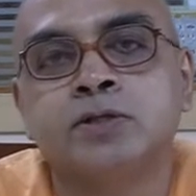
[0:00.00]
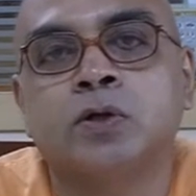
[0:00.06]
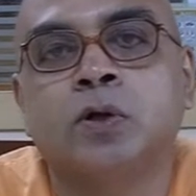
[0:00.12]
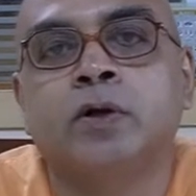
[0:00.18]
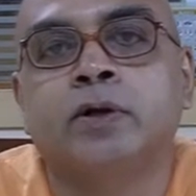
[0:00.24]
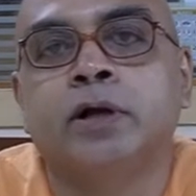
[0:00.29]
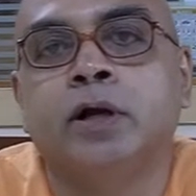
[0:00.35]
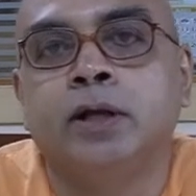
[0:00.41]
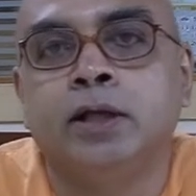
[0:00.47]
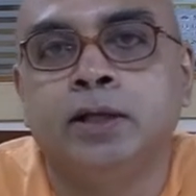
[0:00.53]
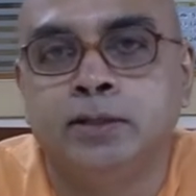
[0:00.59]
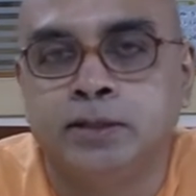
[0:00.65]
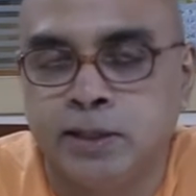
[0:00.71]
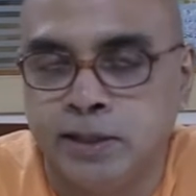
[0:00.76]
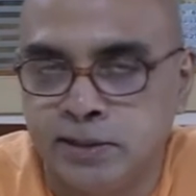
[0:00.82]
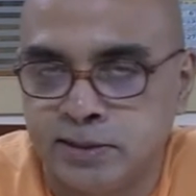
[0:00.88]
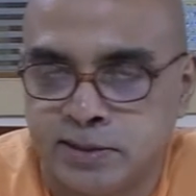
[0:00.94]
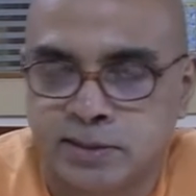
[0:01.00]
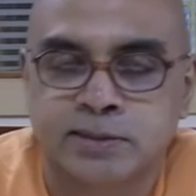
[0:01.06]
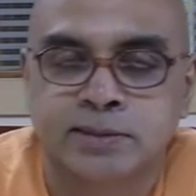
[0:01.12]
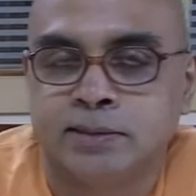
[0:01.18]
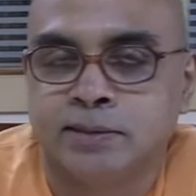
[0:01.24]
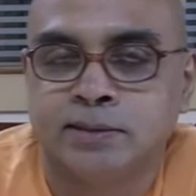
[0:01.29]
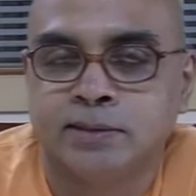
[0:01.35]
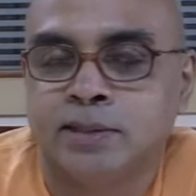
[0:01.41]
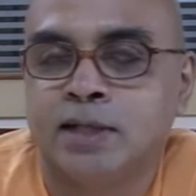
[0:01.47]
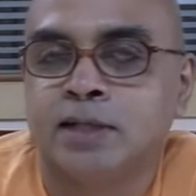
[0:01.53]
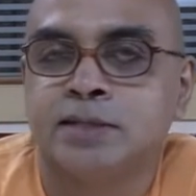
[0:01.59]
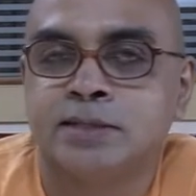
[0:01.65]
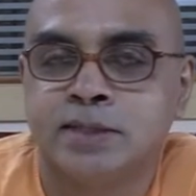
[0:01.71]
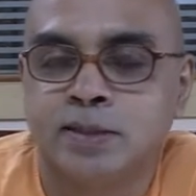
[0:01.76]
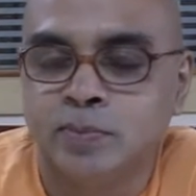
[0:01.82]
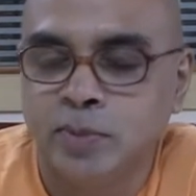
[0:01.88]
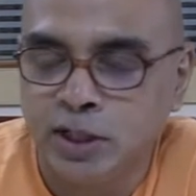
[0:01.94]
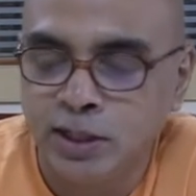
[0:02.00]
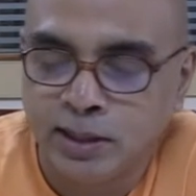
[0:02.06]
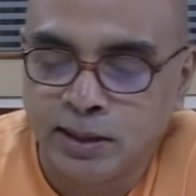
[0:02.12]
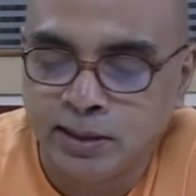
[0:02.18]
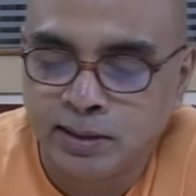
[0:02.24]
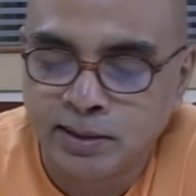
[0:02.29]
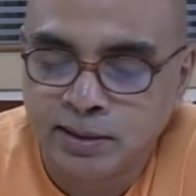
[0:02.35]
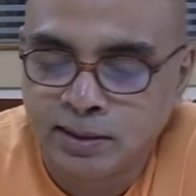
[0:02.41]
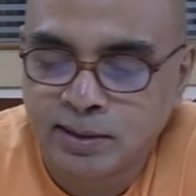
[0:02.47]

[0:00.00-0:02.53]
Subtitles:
all running things. That is the meaning.